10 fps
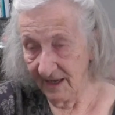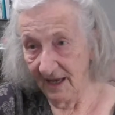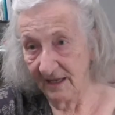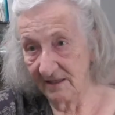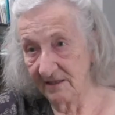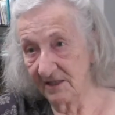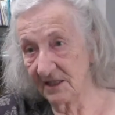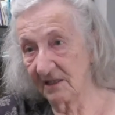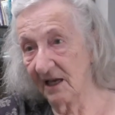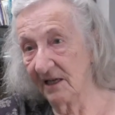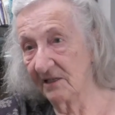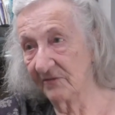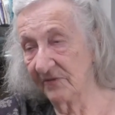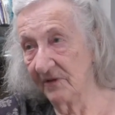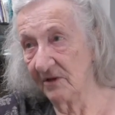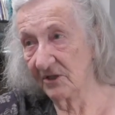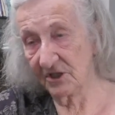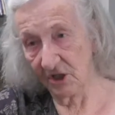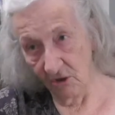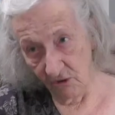And there's a kind of
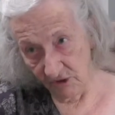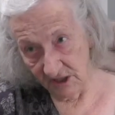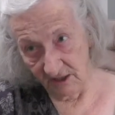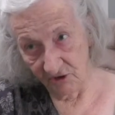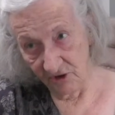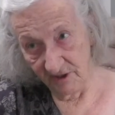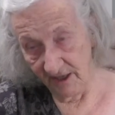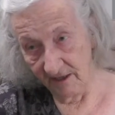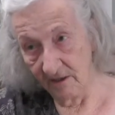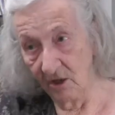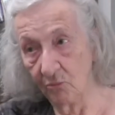solo section there,